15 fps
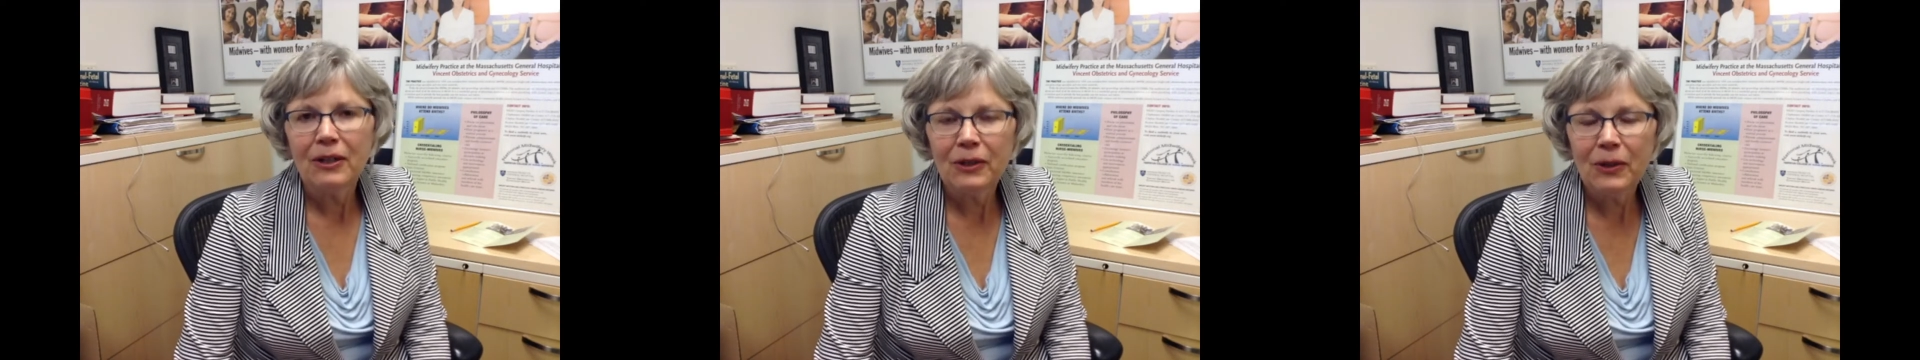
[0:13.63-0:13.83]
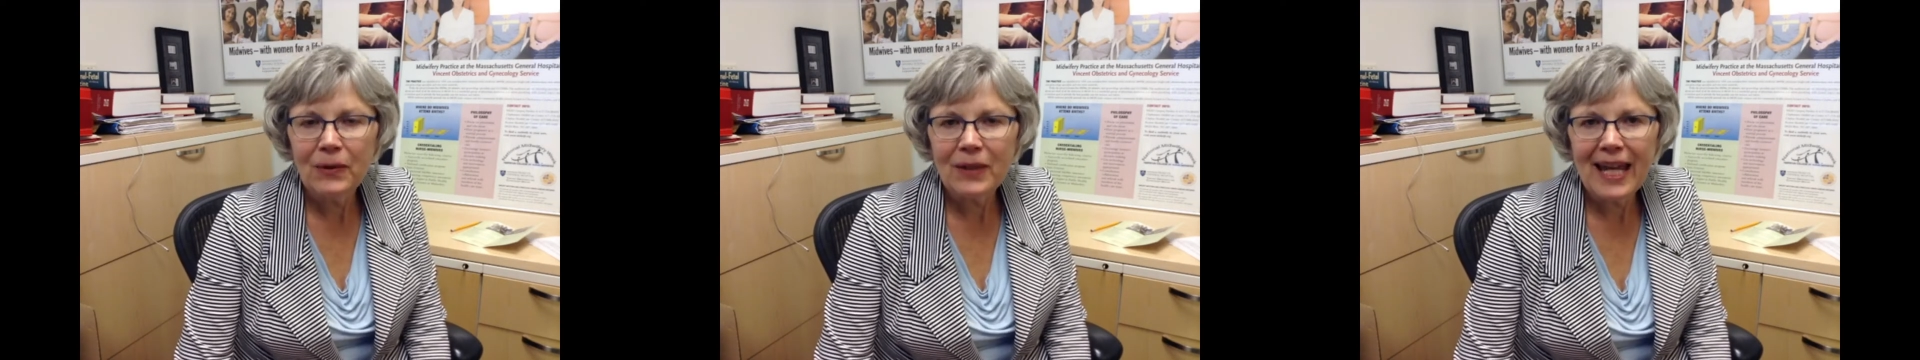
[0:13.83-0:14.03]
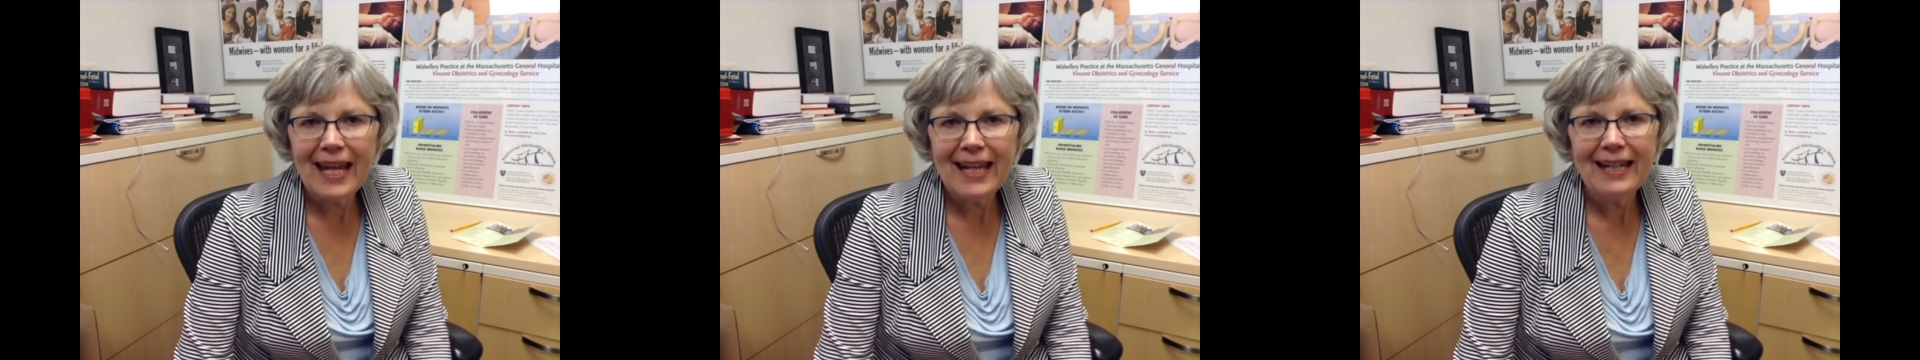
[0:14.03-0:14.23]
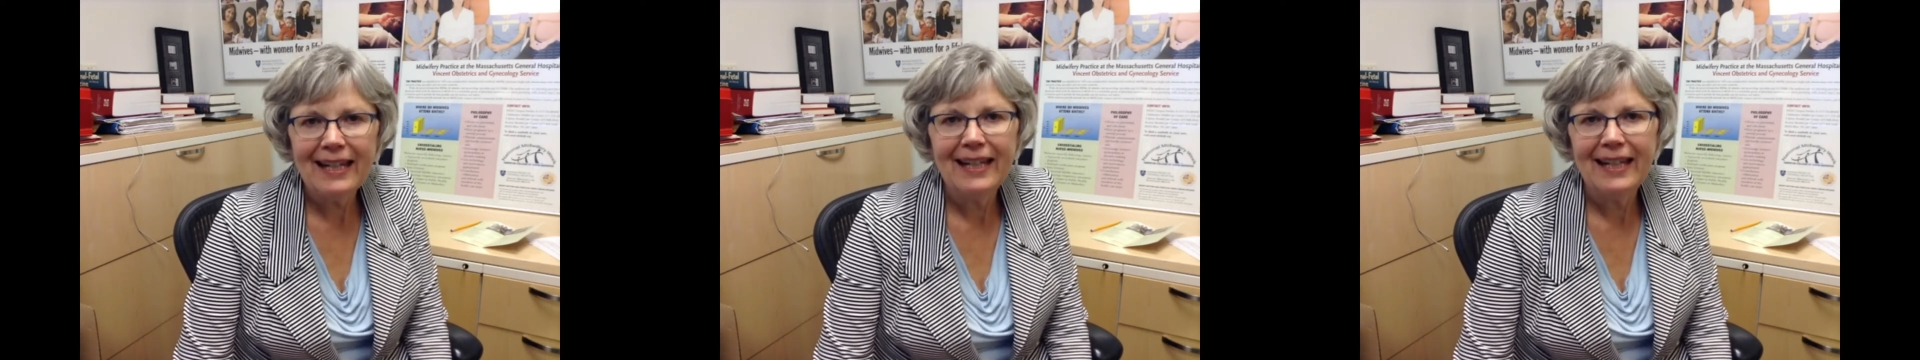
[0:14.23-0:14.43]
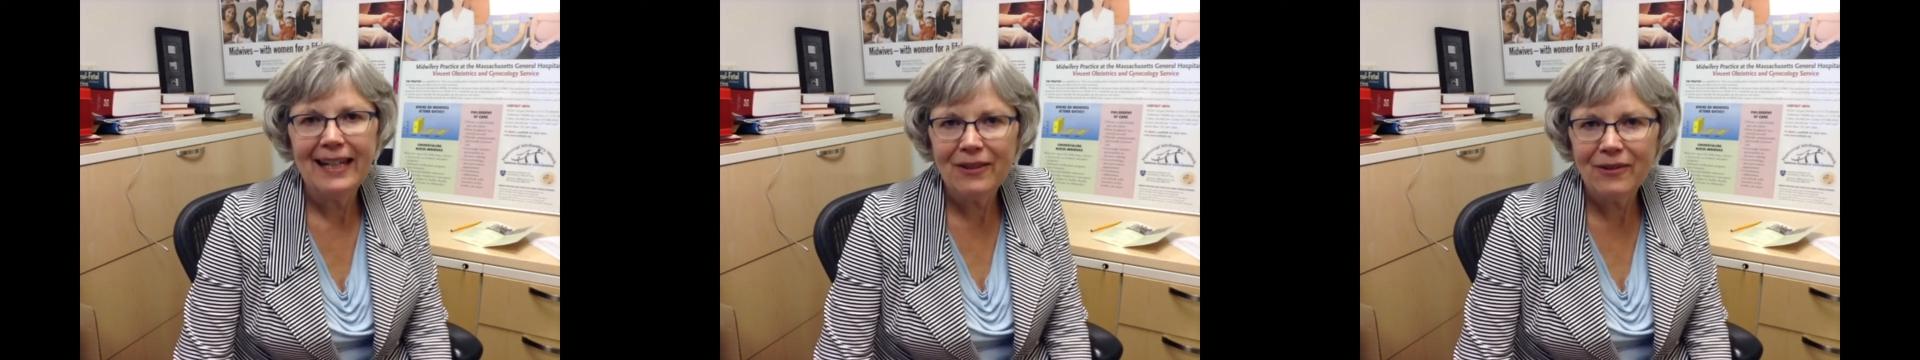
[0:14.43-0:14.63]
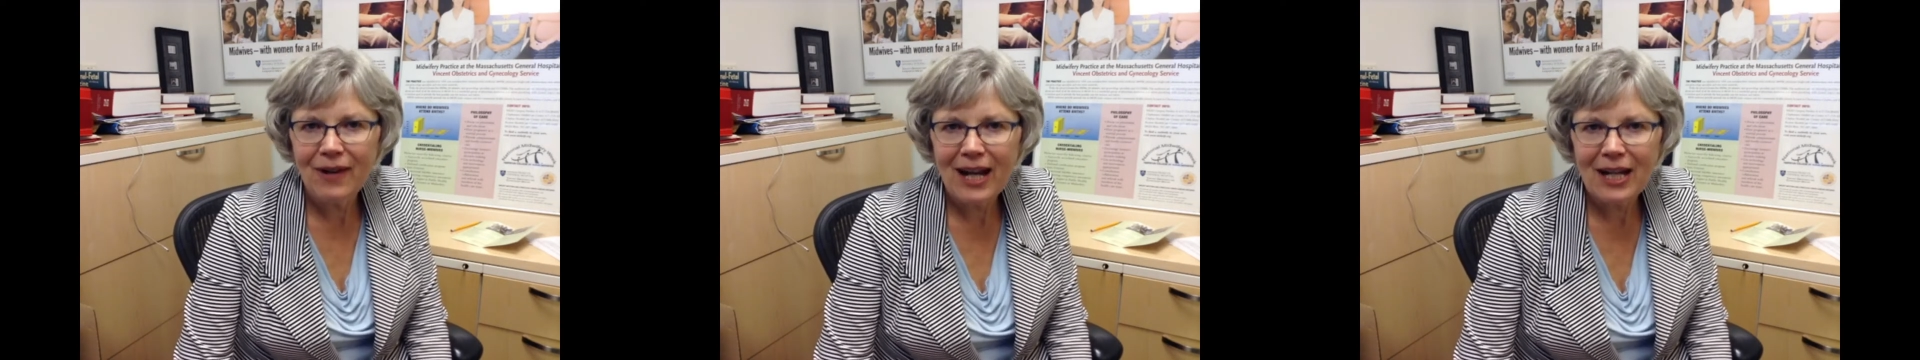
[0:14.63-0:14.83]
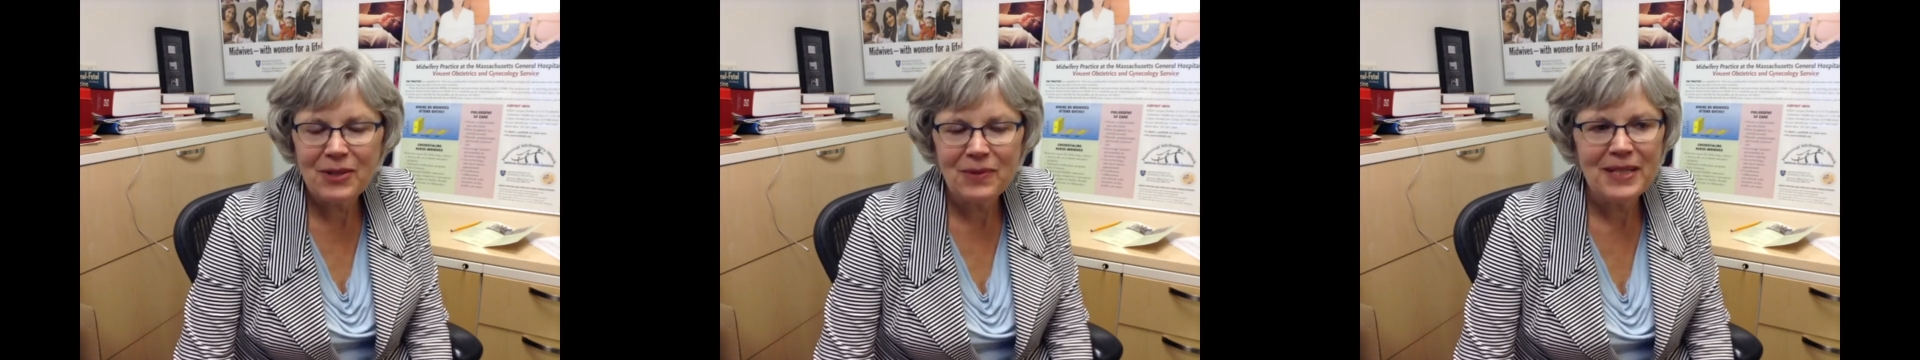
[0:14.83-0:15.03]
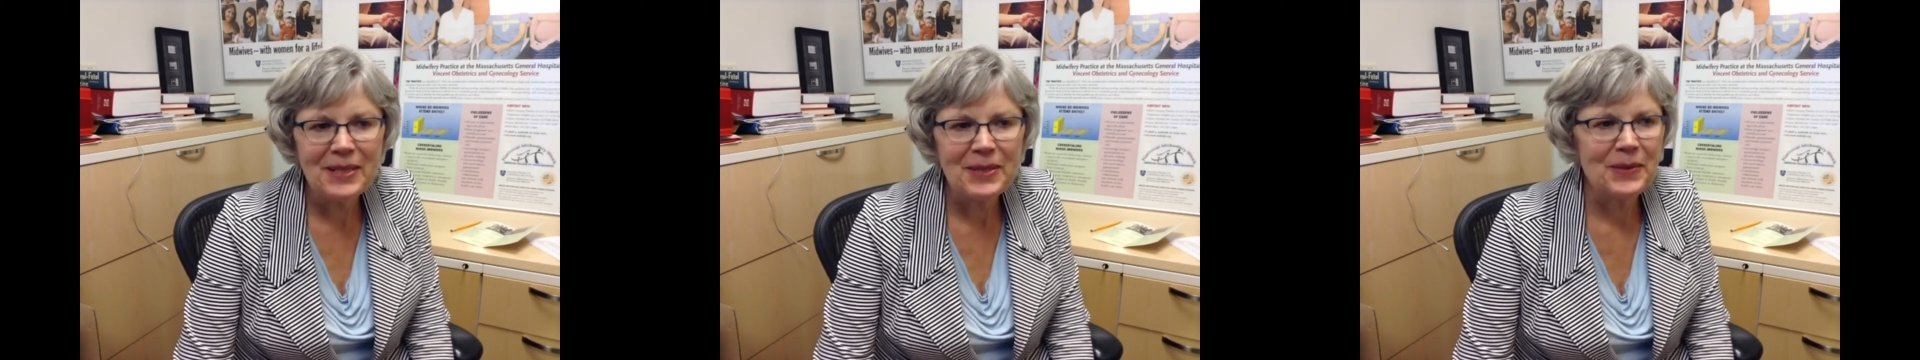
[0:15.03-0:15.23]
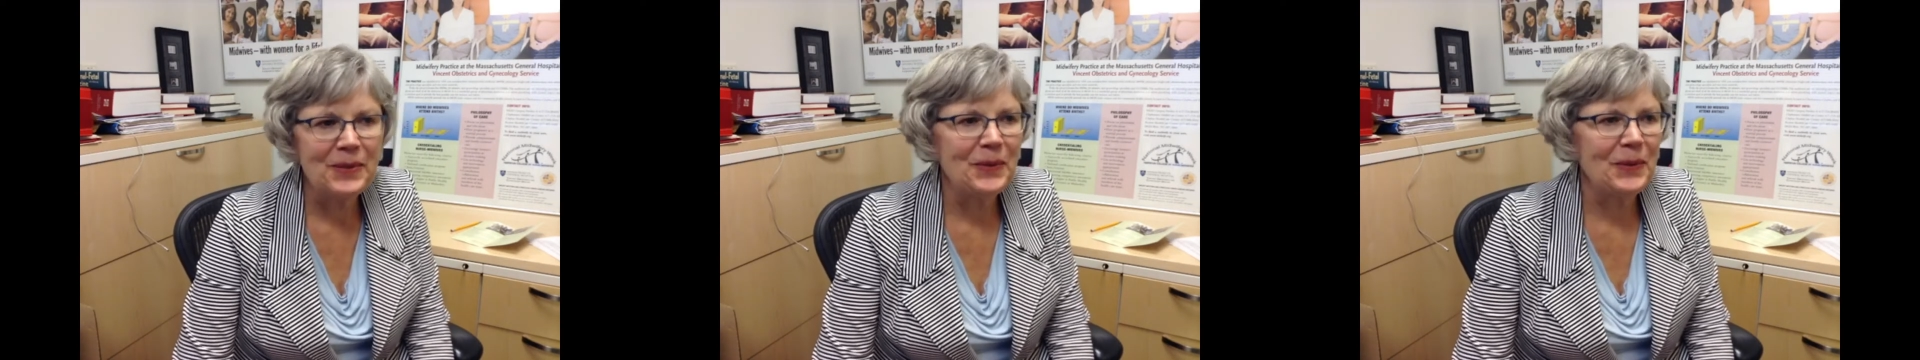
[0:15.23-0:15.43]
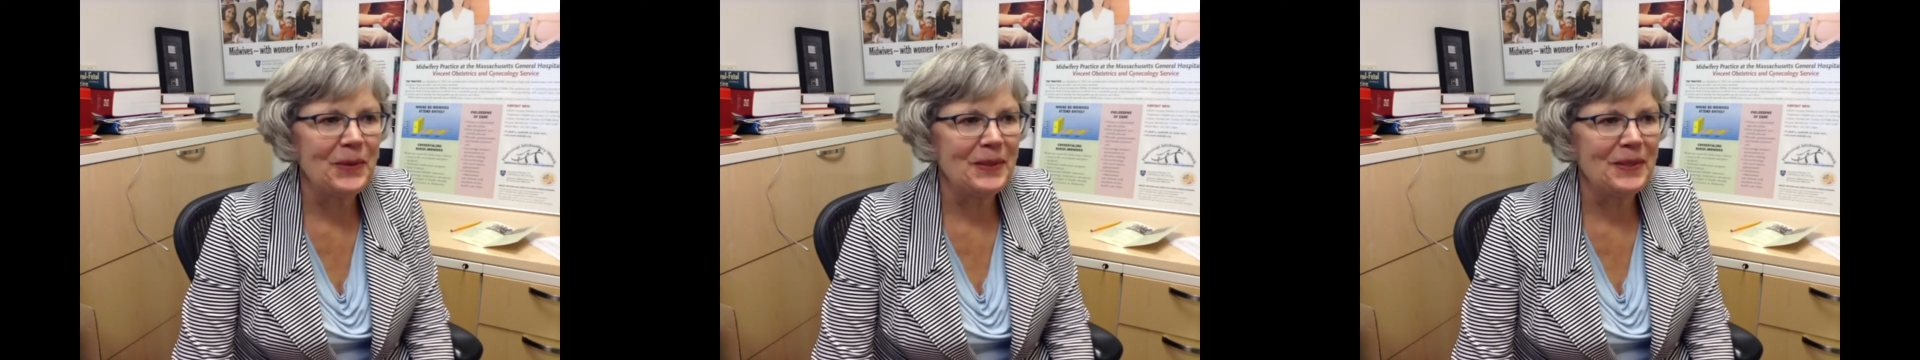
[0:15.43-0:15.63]
located in graduate
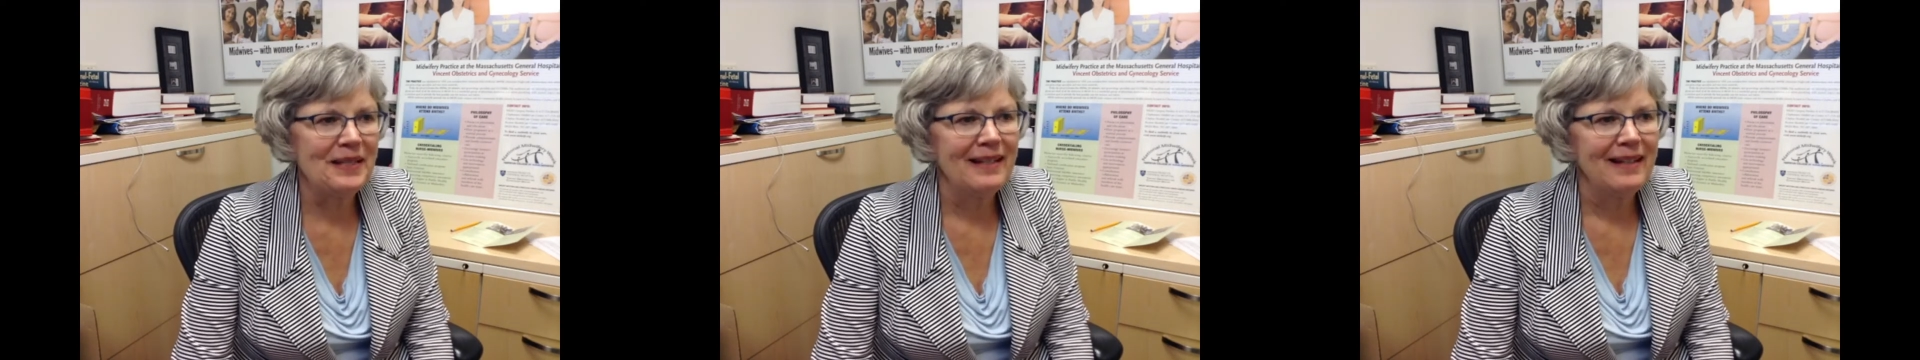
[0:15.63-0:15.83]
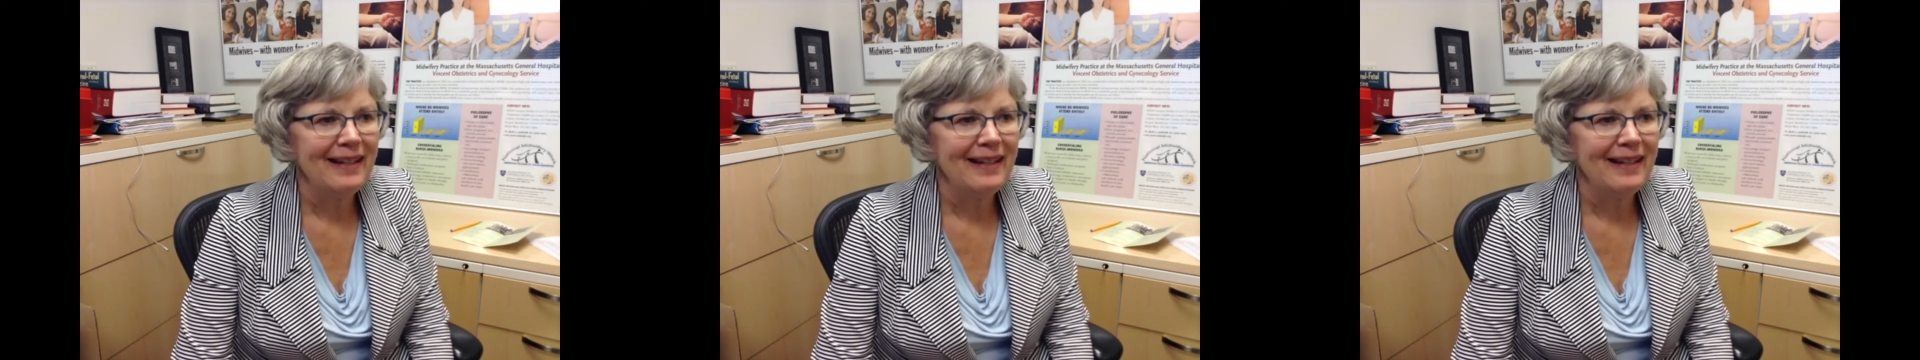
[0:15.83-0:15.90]
schools